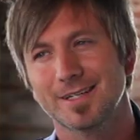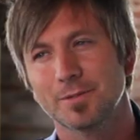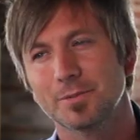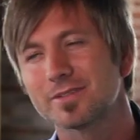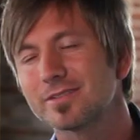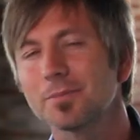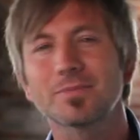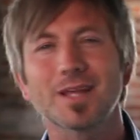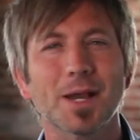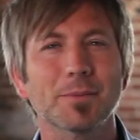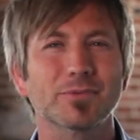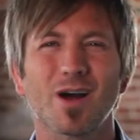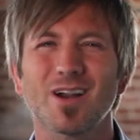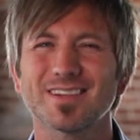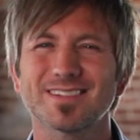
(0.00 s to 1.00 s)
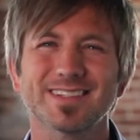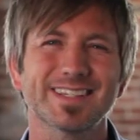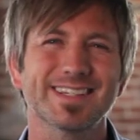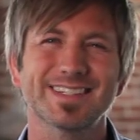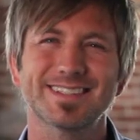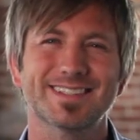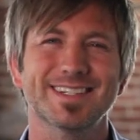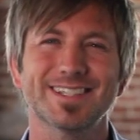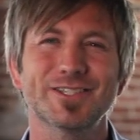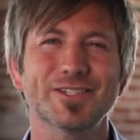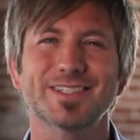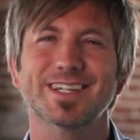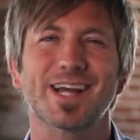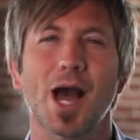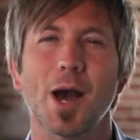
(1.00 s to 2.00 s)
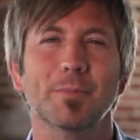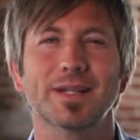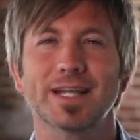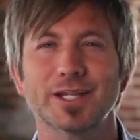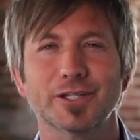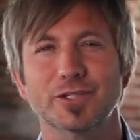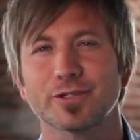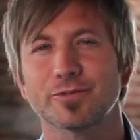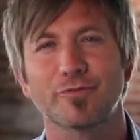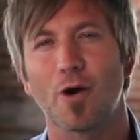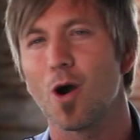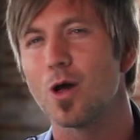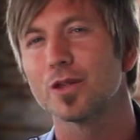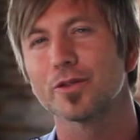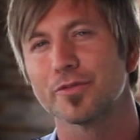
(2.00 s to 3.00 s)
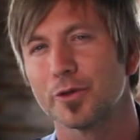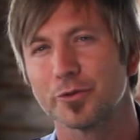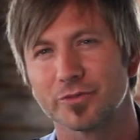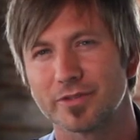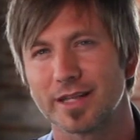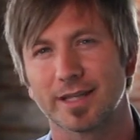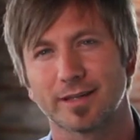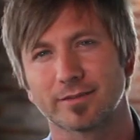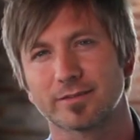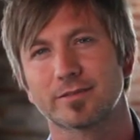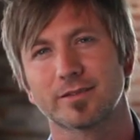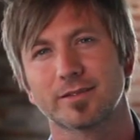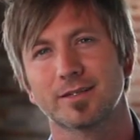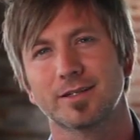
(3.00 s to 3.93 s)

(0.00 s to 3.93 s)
But sometimes, honestly, it's just a combination of all of those things.